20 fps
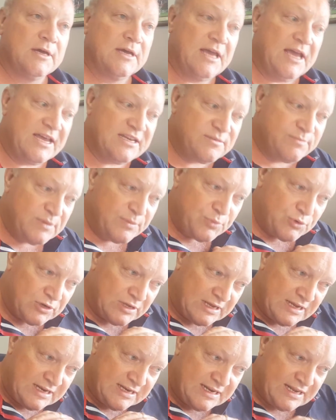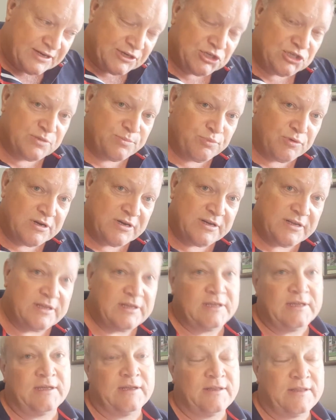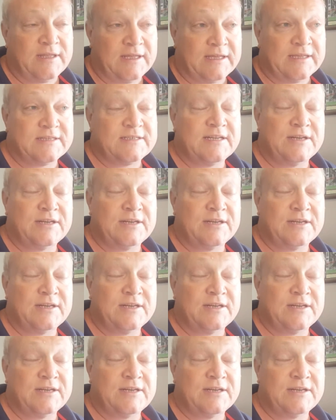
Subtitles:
hasn't been putting her head down and sprinting and things.